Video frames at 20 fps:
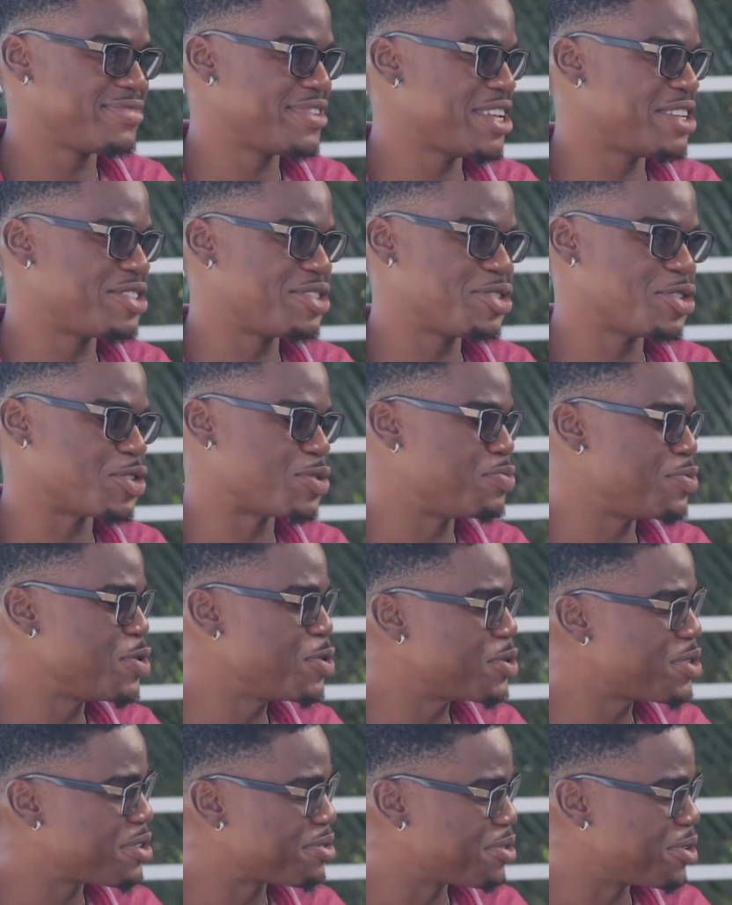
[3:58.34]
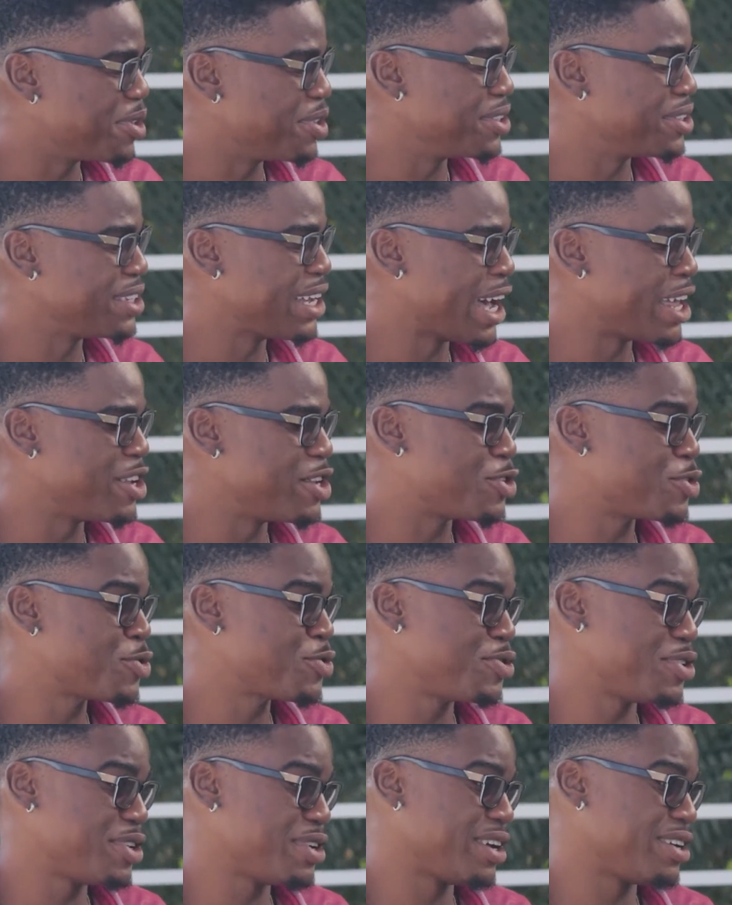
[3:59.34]
It's just beautiful, and
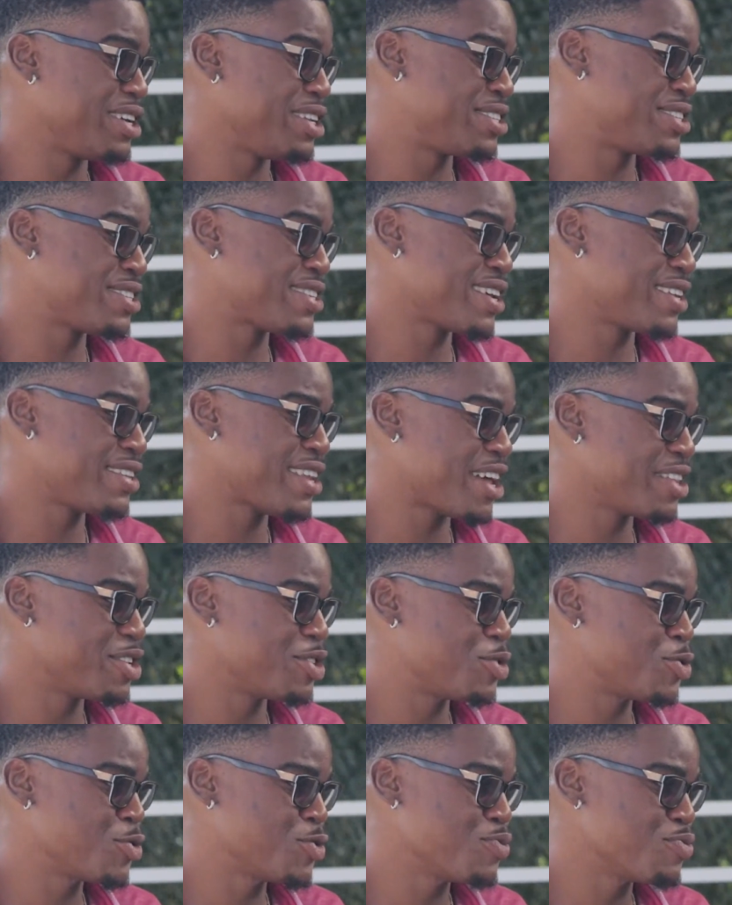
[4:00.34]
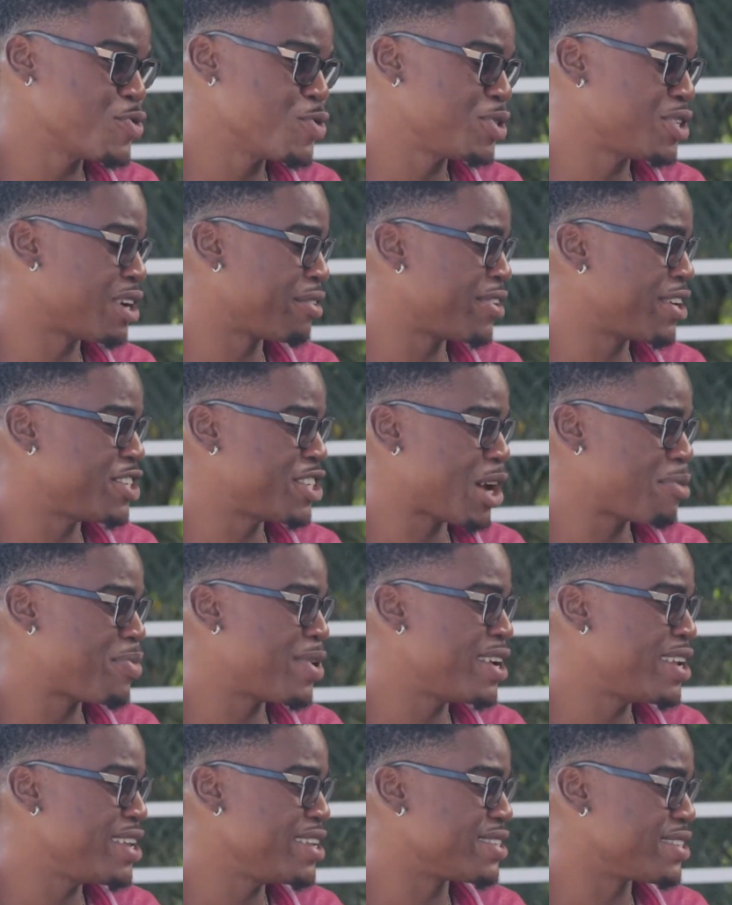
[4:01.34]
it's said that the true beauty of a
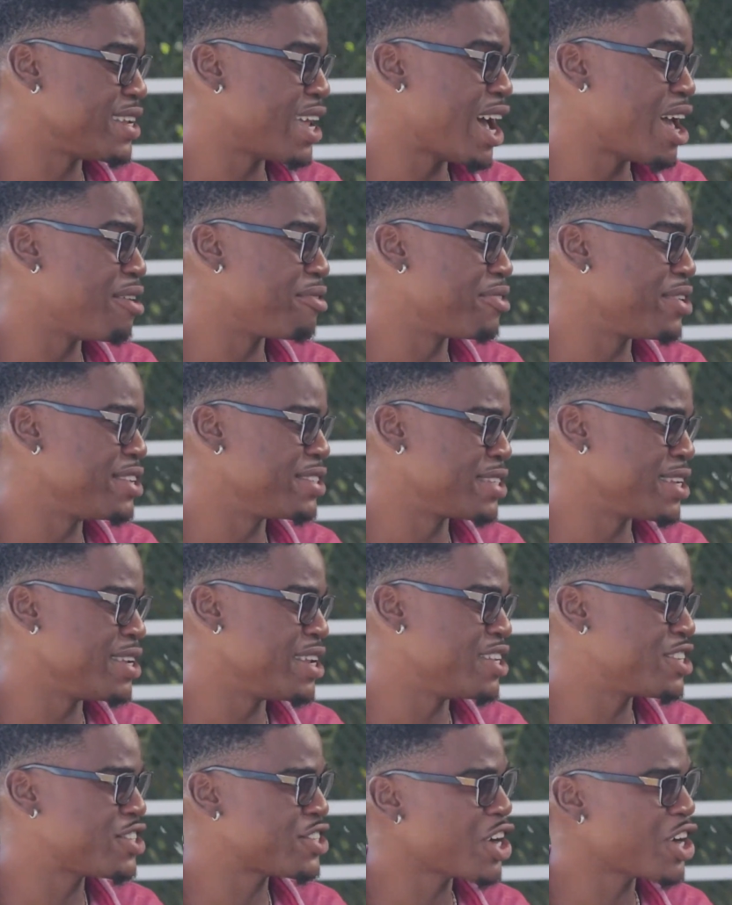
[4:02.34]
Japanese knife is in its